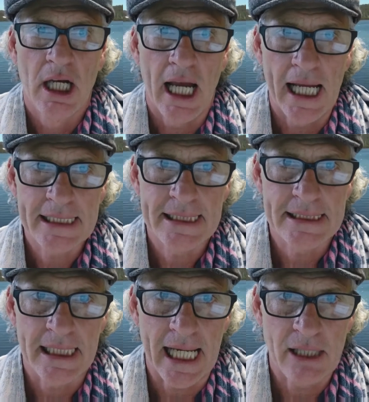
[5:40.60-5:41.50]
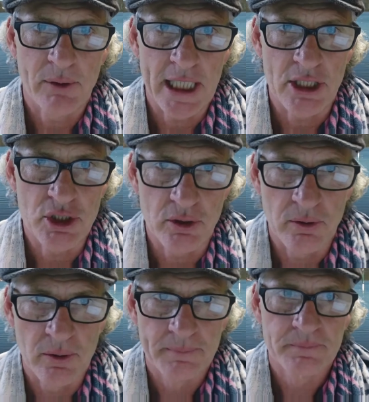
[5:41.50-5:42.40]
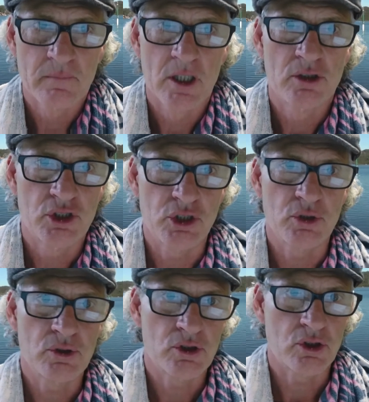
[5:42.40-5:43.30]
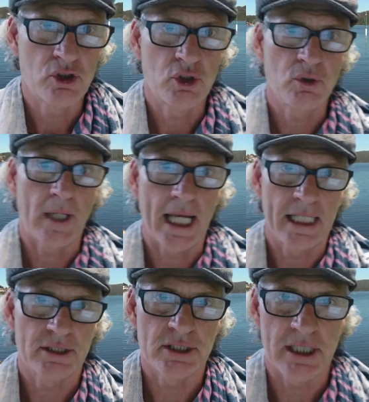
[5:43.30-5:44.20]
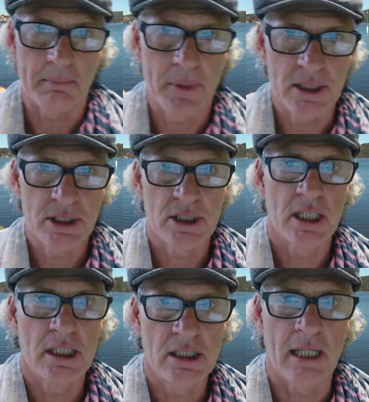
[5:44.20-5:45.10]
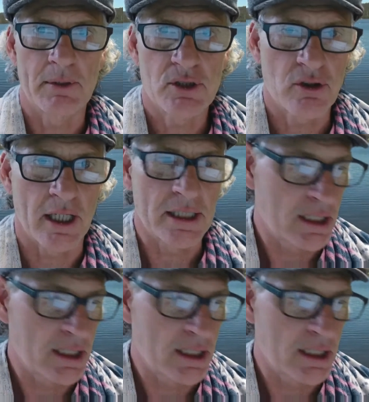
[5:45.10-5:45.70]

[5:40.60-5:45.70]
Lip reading: Access and equity issue. Choose 2 answers that best demonstrate